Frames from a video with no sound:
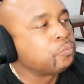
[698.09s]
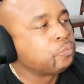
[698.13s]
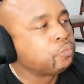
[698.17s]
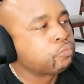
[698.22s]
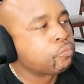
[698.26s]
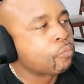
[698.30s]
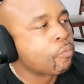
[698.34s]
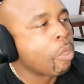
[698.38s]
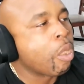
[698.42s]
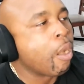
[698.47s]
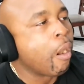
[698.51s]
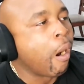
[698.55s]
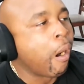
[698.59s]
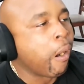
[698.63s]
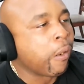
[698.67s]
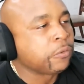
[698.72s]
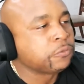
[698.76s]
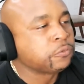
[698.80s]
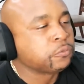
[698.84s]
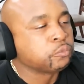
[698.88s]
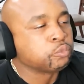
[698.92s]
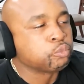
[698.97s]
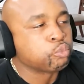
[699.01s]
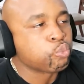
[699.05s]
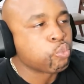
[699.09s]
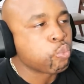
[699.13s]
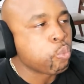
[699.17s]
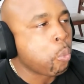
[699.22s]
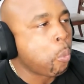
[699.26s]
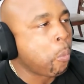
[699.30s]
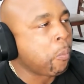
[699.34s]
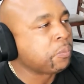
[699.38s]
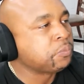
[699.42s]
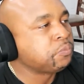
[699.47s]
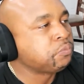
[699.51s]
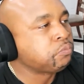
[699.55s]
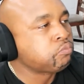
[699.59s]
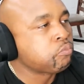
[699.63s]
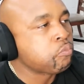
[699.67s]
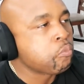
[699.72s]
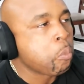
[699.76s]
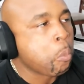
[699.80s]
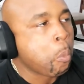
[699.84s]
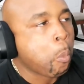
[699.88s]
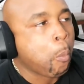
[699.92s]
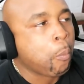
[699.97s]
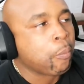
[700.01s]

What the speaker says: Play rehearsals are going well.